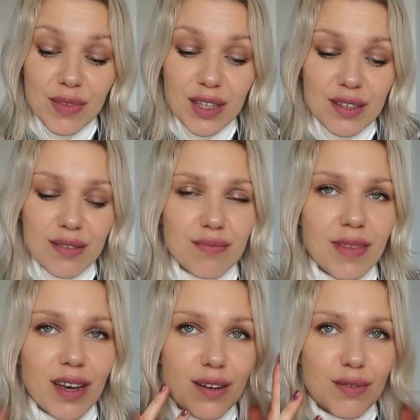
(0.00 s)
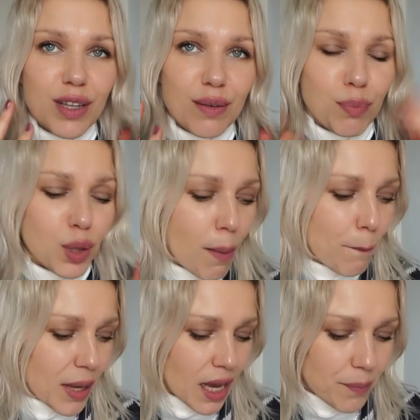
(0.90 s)
It's really
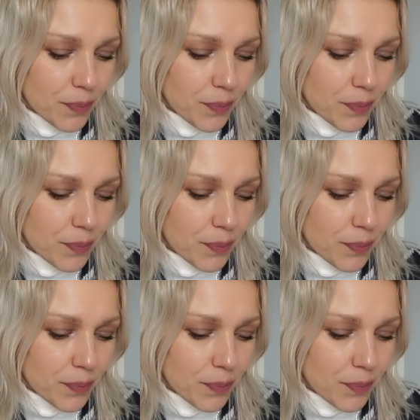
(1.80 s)
plumping.